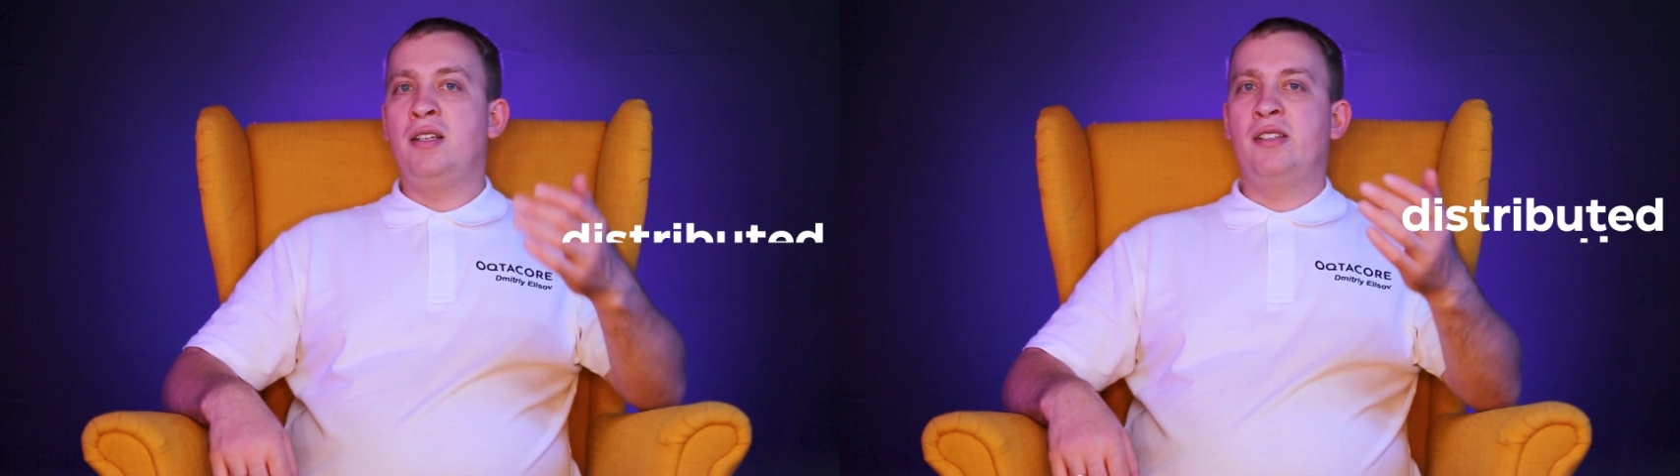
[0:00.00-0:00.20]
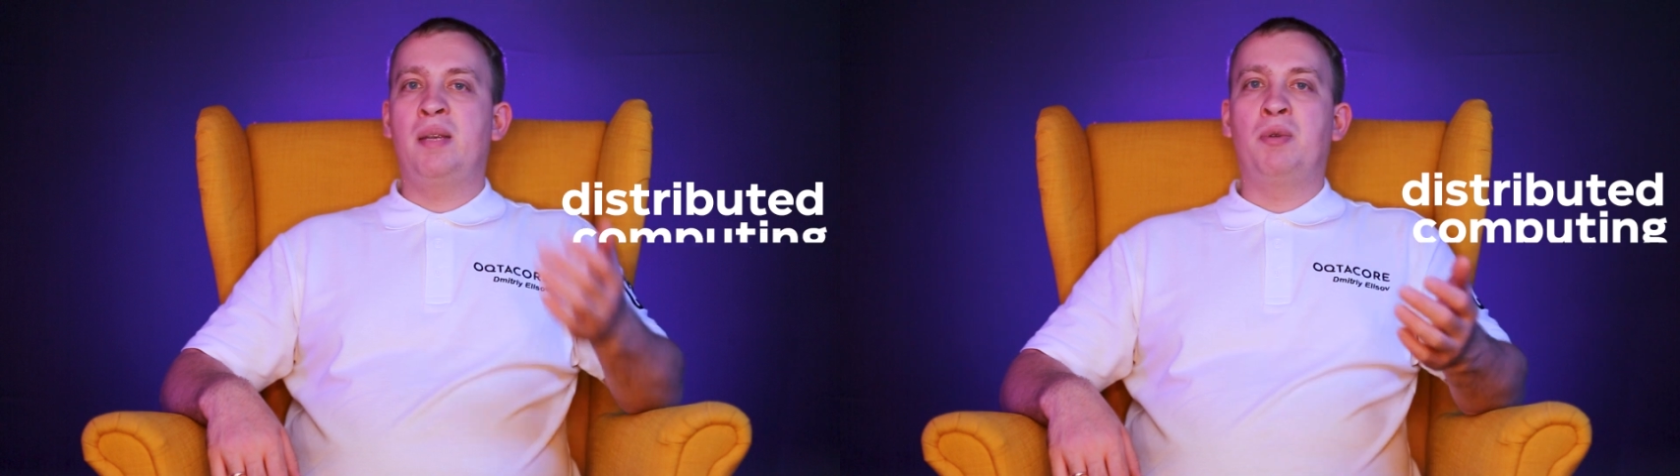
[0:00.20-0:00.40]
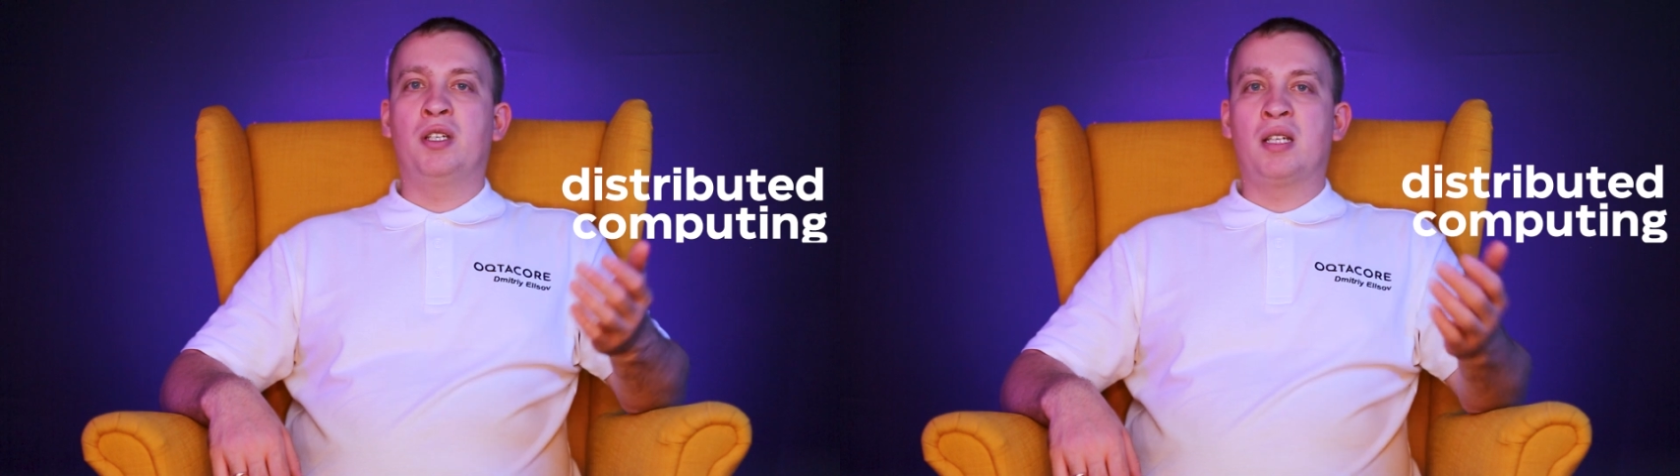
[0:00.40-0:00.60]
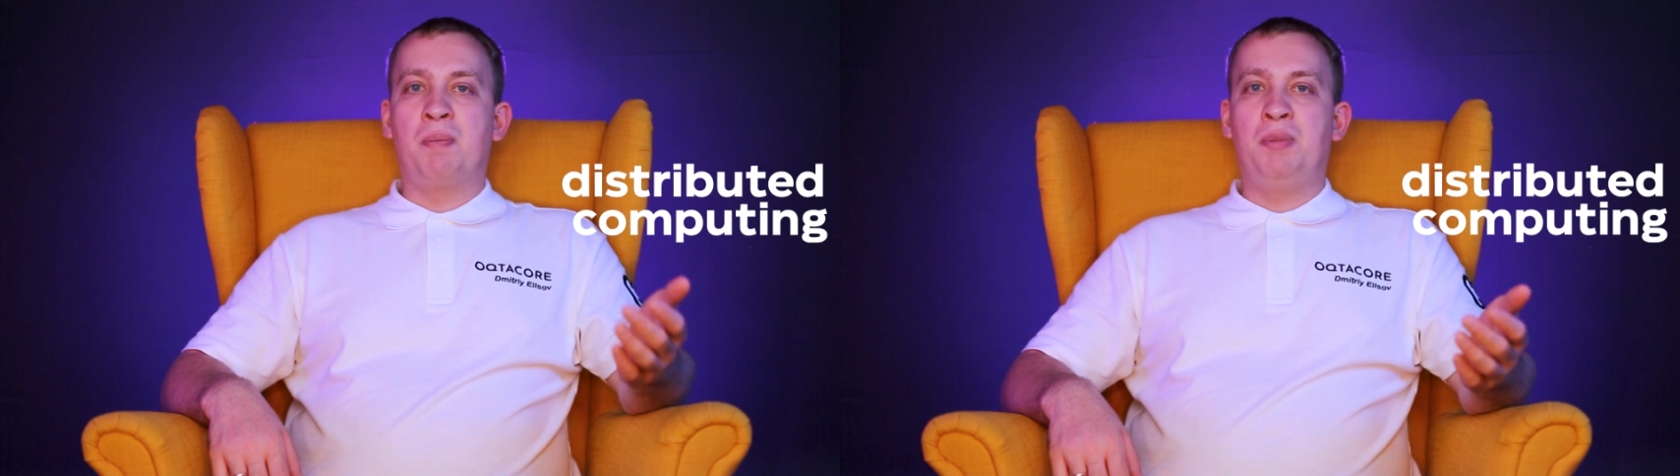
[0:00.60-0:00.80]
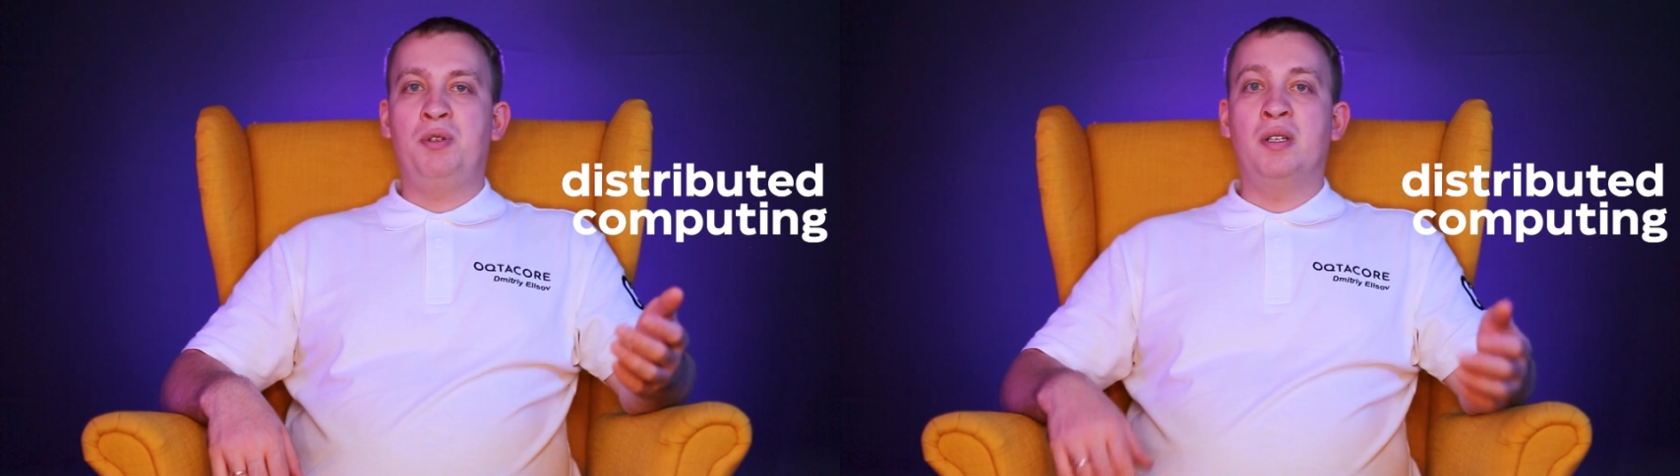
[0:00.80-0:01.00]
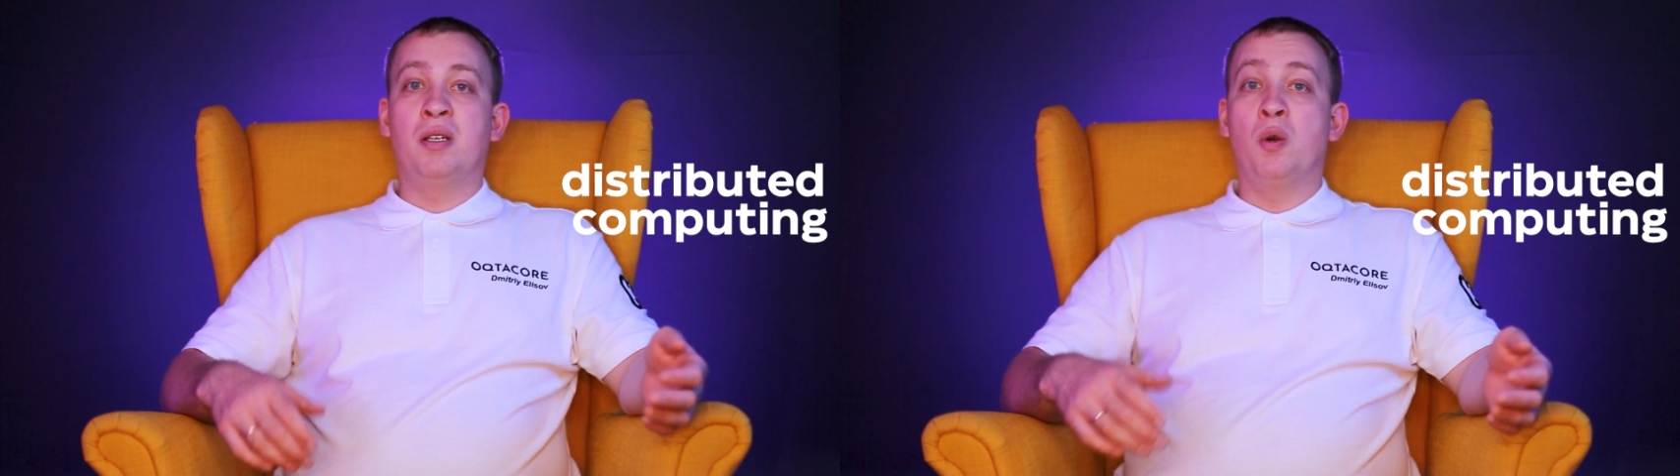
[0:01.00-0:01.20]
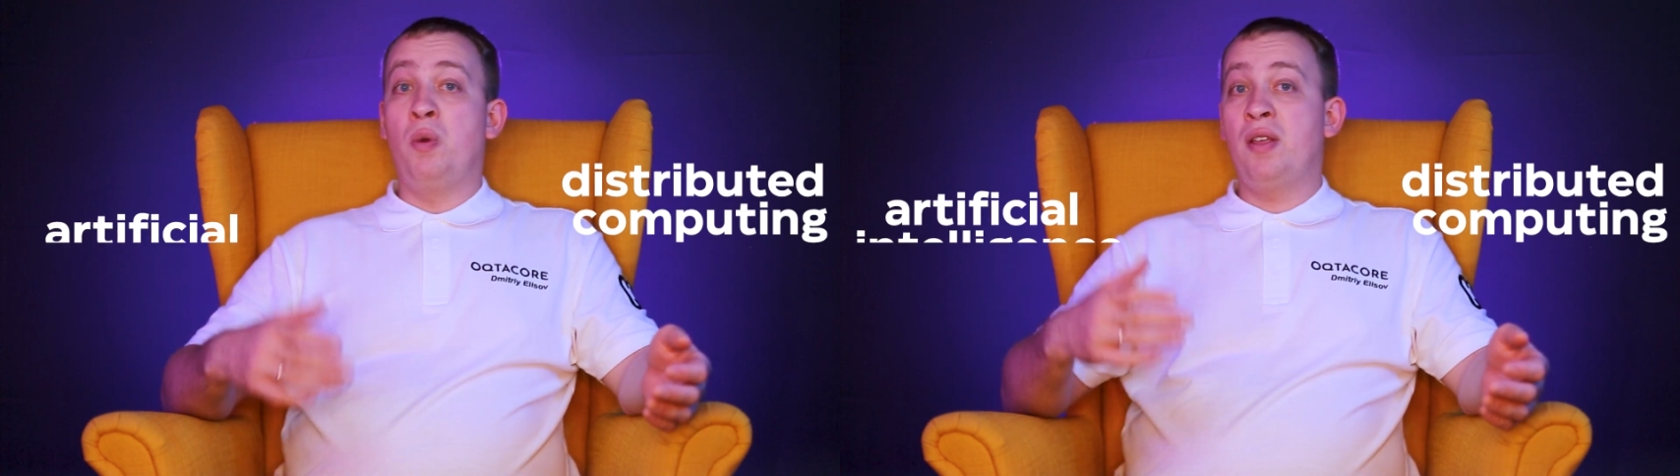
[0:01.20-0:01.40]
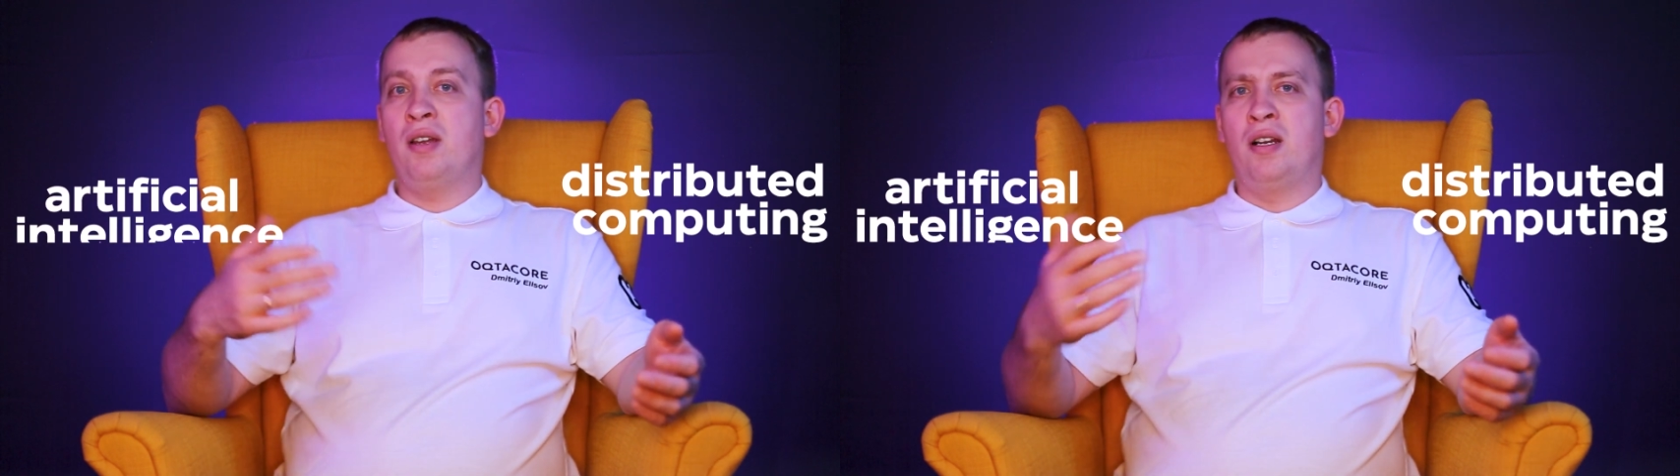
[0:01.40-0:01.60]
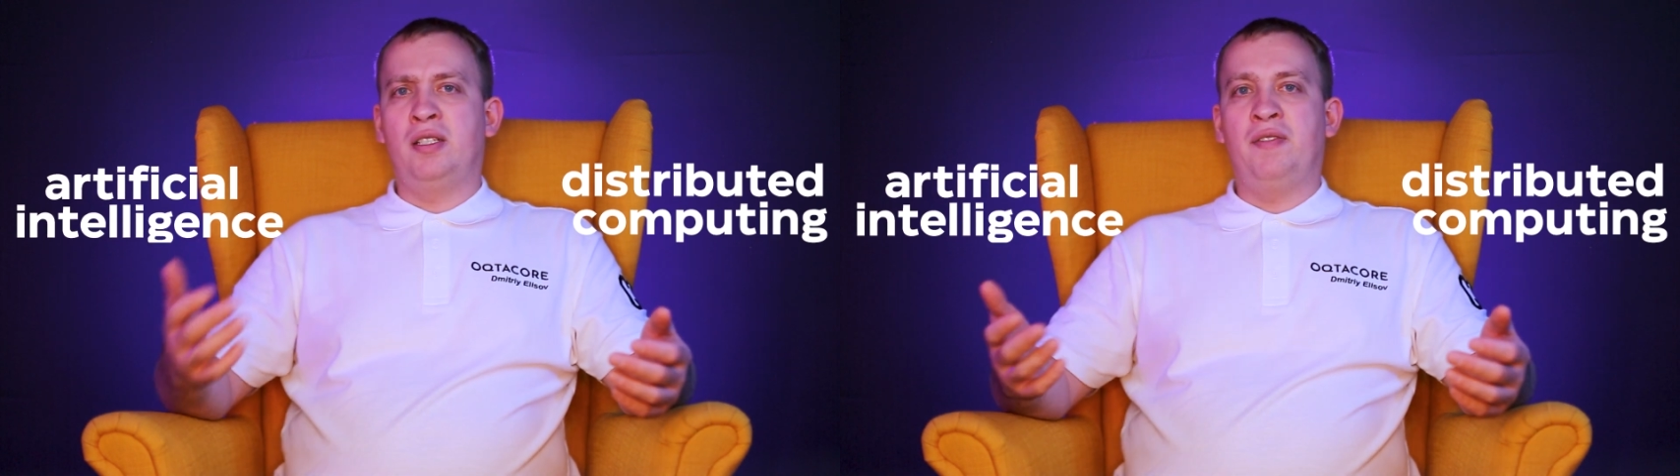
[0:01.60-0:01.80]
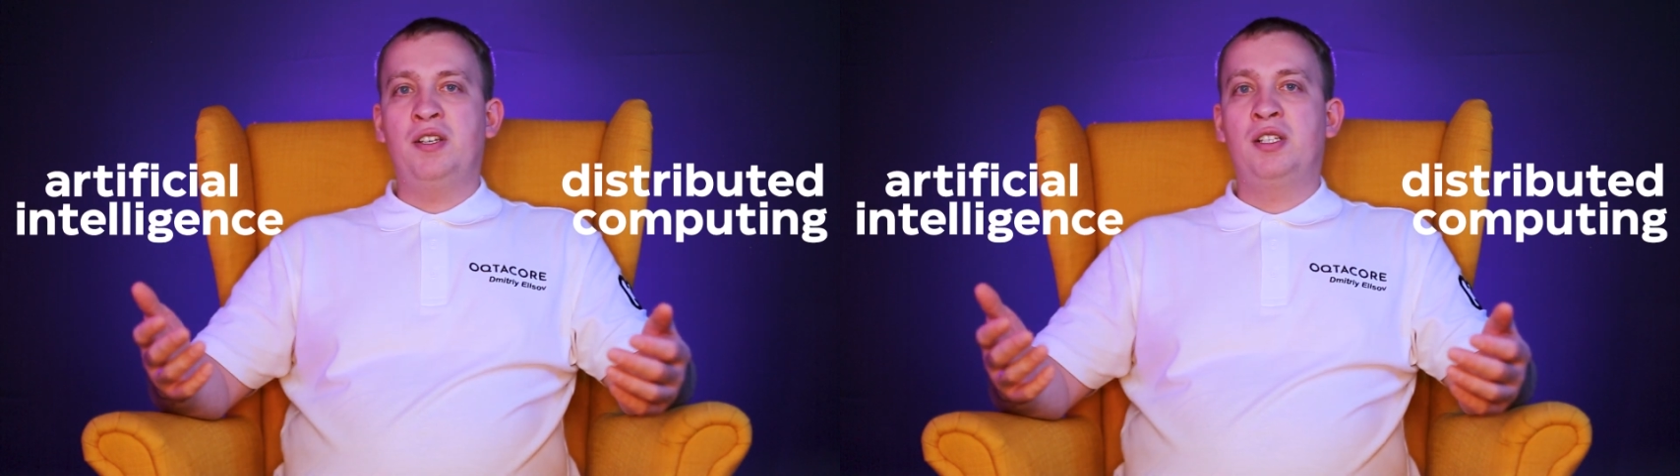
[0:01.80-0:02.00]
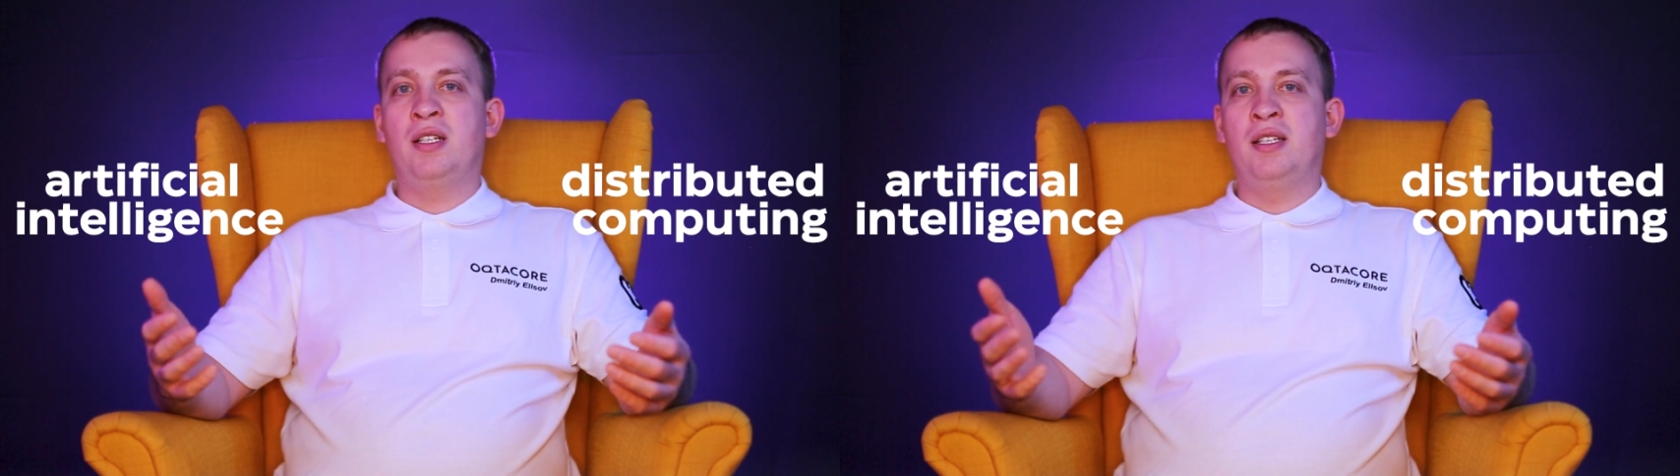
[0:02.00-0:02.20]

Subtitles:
distributed computing with artificial